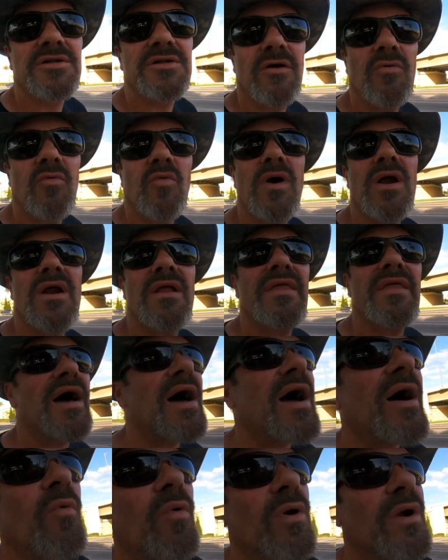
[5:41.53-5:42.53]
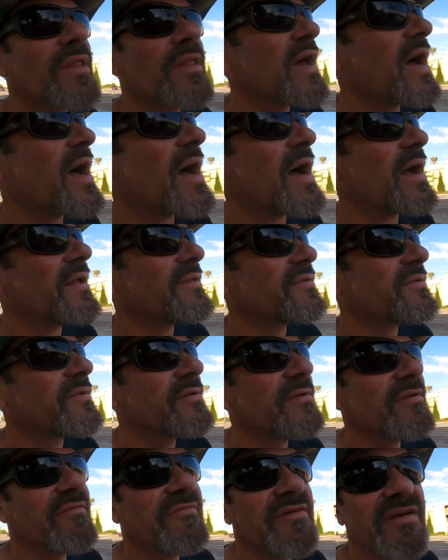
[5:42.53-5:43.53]
So what are the odds?
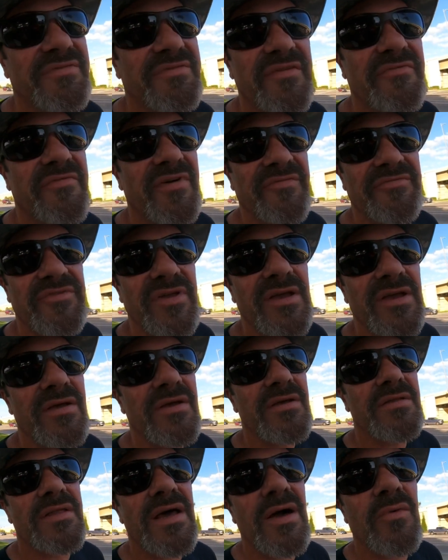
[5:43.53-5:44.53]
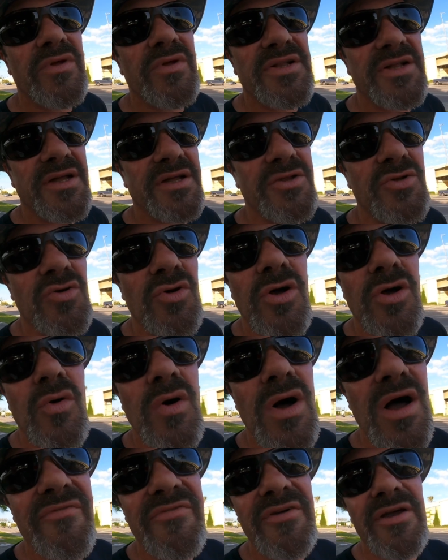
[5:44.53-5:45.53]
50-50 that we see a nuke go
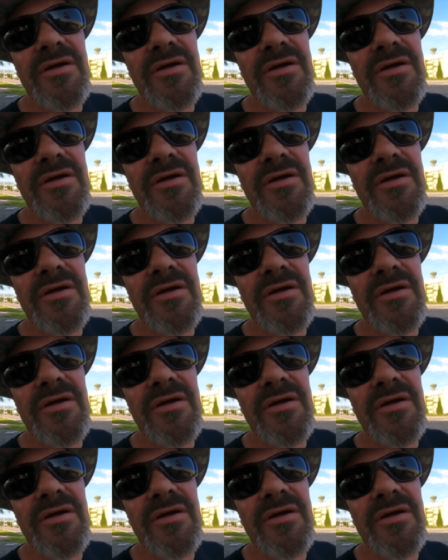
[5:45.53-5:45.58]
off